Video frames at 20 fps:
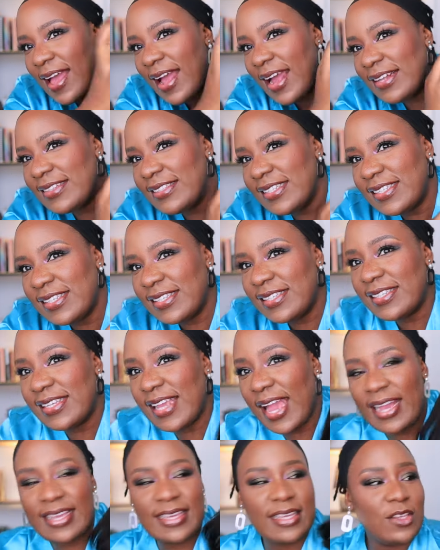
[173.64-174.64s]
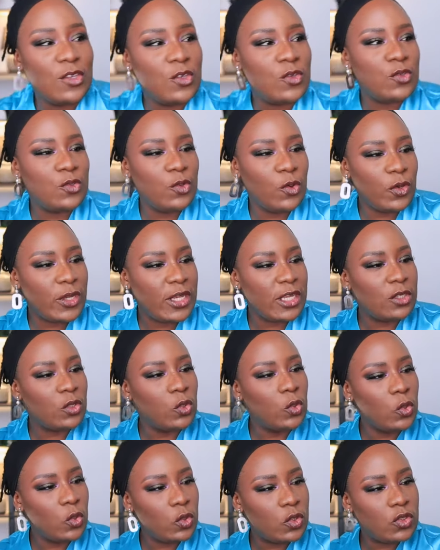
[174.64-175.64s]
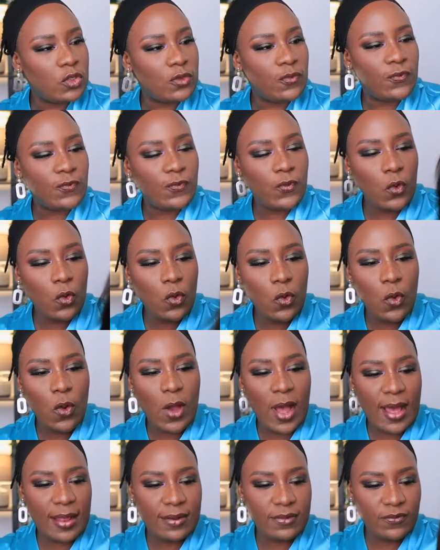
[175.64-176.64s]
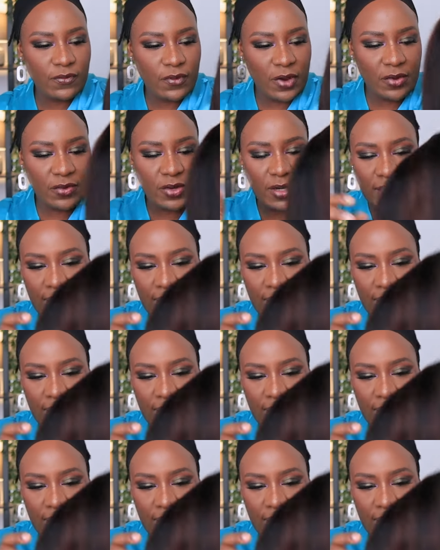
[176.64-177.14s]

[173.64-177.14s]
and this is yaki so it looks full and very